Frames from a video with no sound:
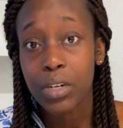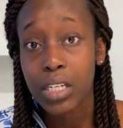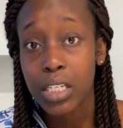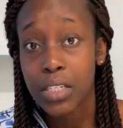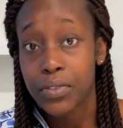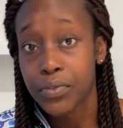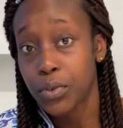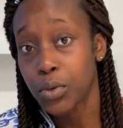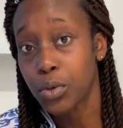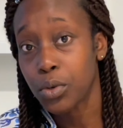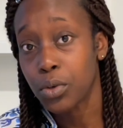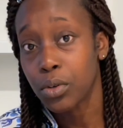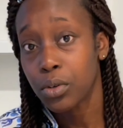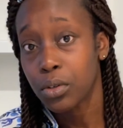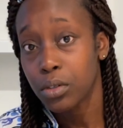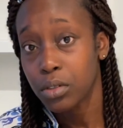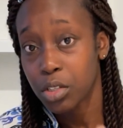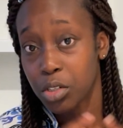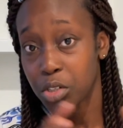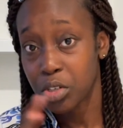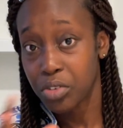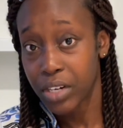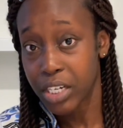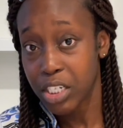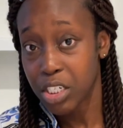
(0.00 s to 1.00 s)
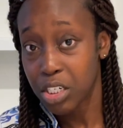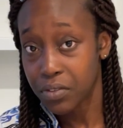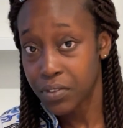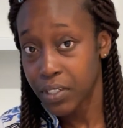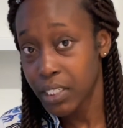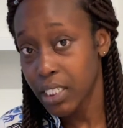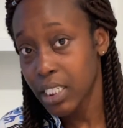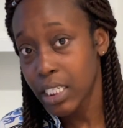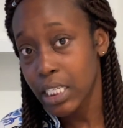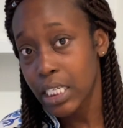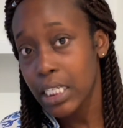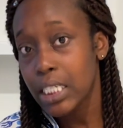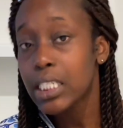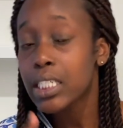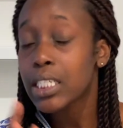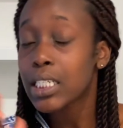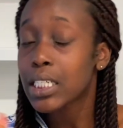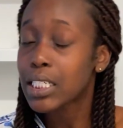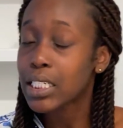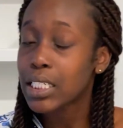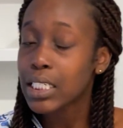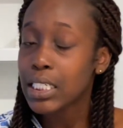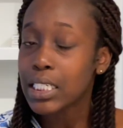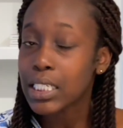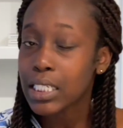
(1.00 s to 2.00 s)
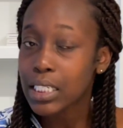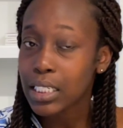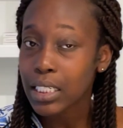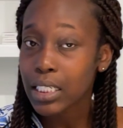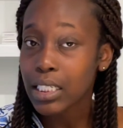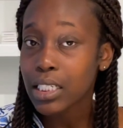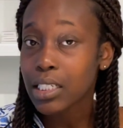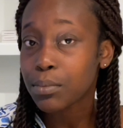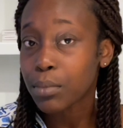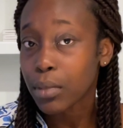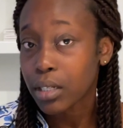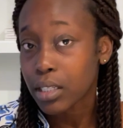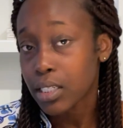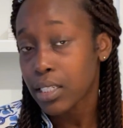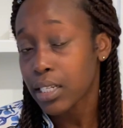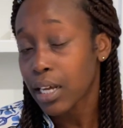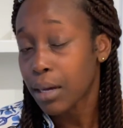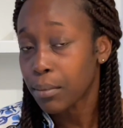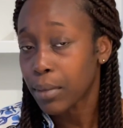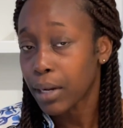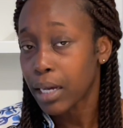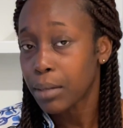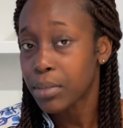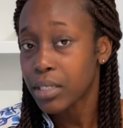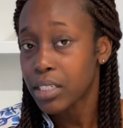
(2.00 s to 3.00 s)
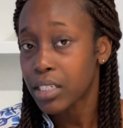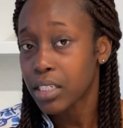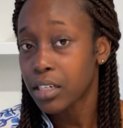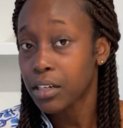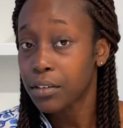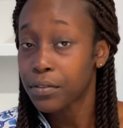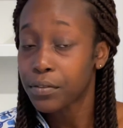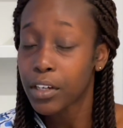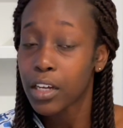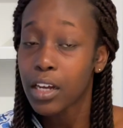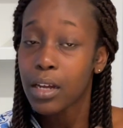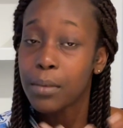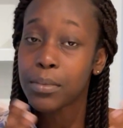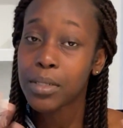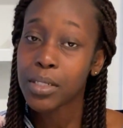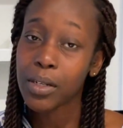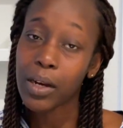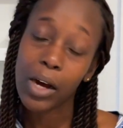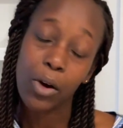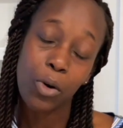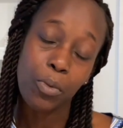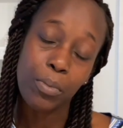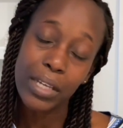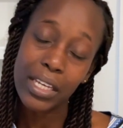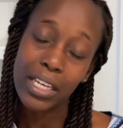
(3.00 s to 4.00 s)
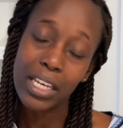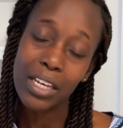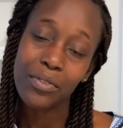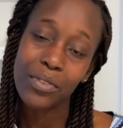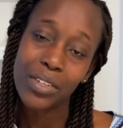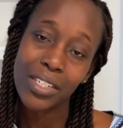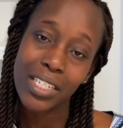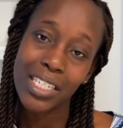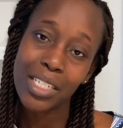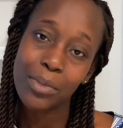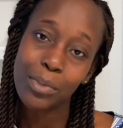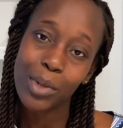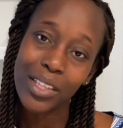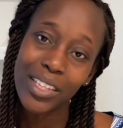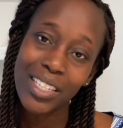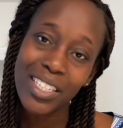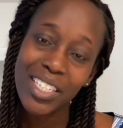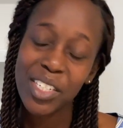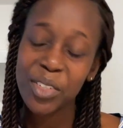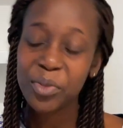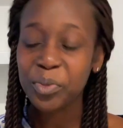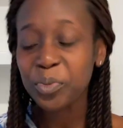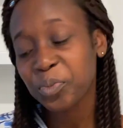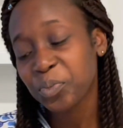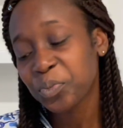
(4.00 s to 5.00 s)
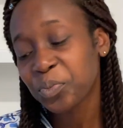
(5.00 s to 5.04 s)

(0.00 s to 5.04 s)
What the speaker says: is for the duration of the seat. A seat is 6 months at my particular firm, so I will be here for 6 months.